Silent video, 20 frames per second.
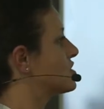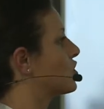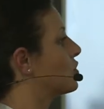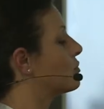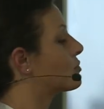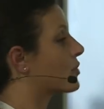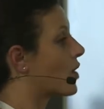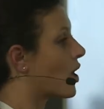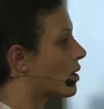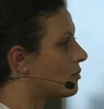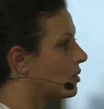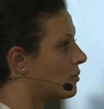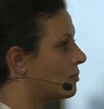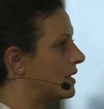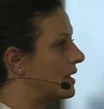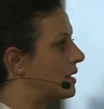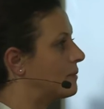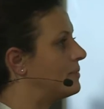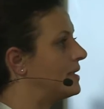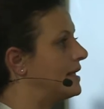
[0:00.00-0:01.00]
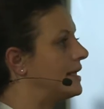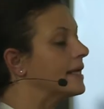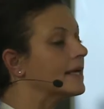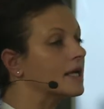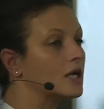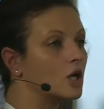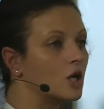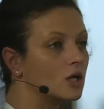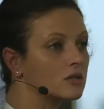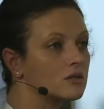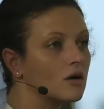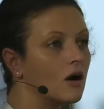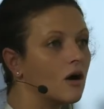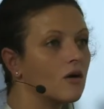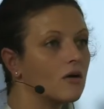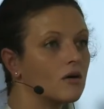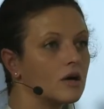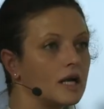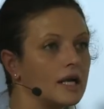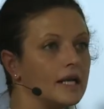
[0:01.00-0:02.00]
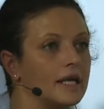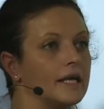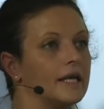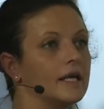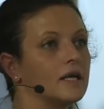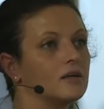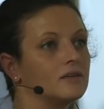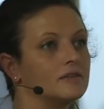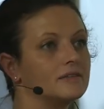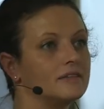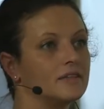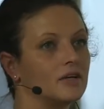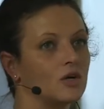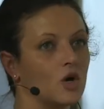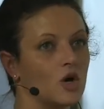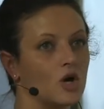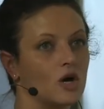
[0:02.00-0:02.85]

So probably being not only the